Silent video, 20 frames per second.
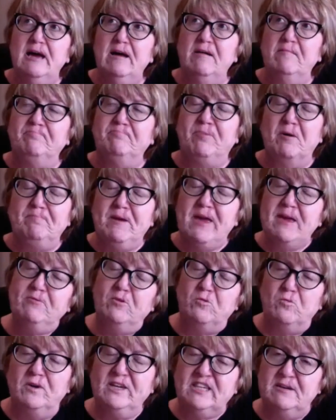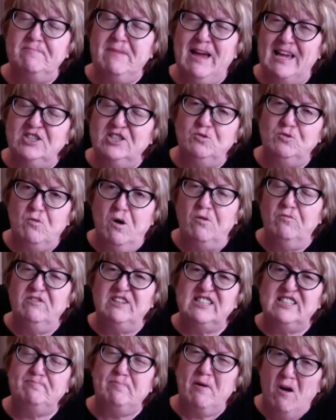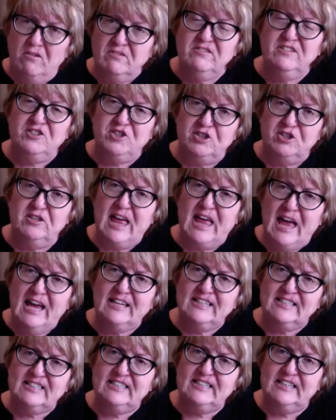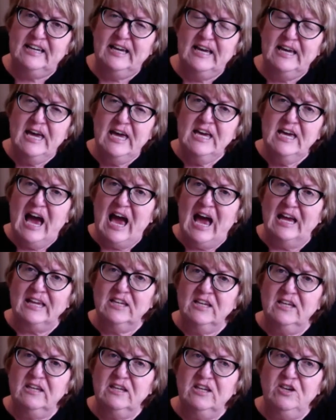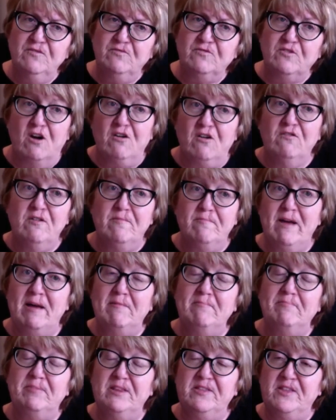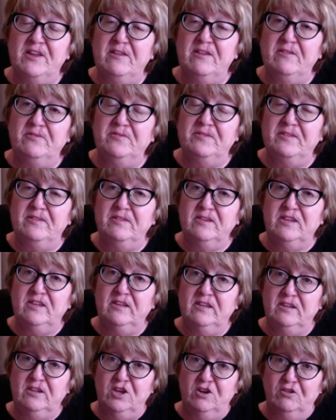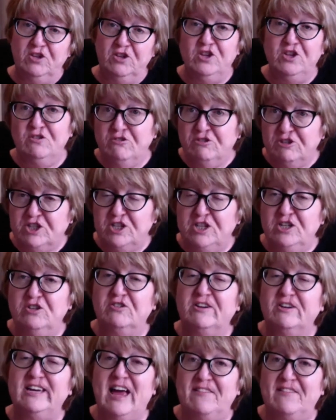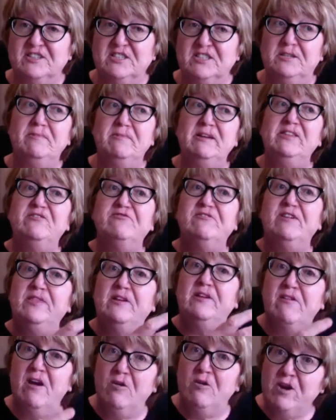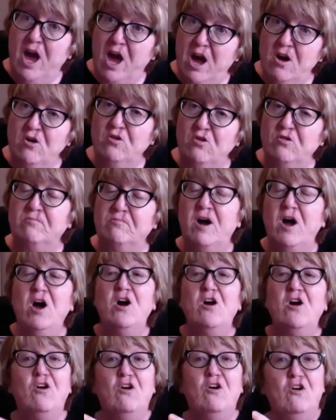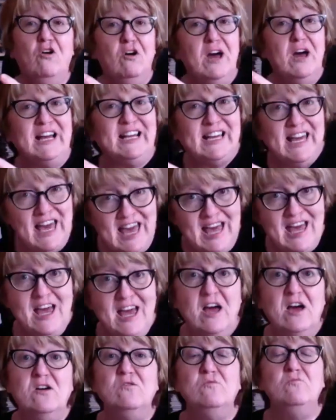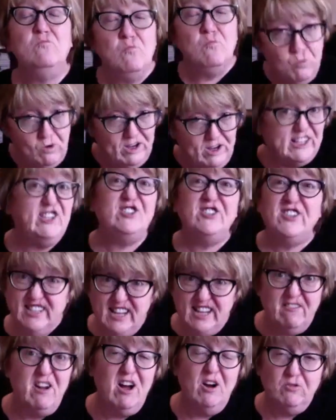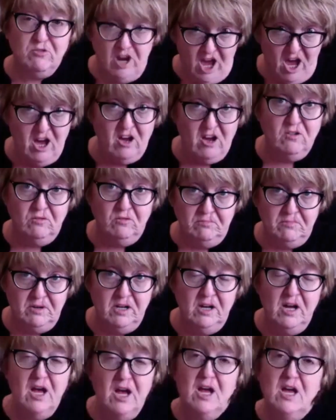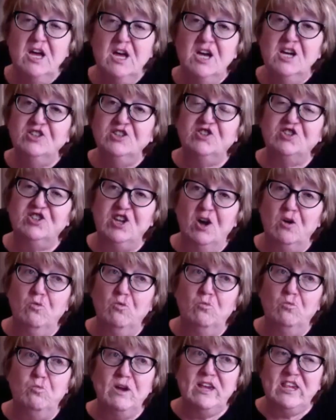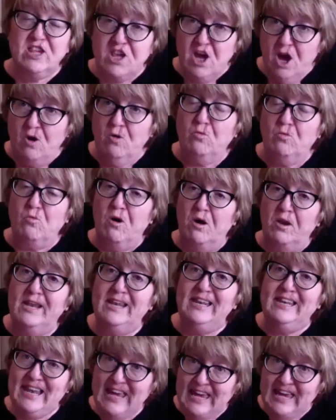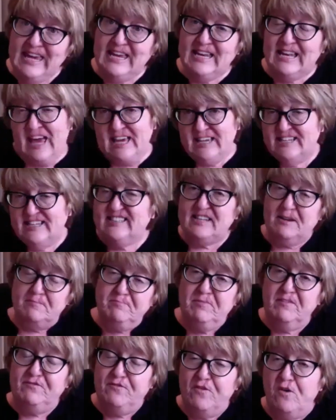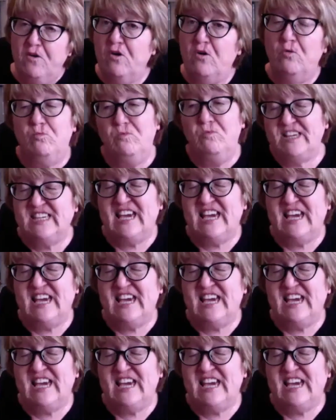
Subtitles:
But people with dementia won't respond to that. And you've got to remember that you're usually looking after them either in their own home or a care home, which is their own home. So we don't want to lead, like I said before, with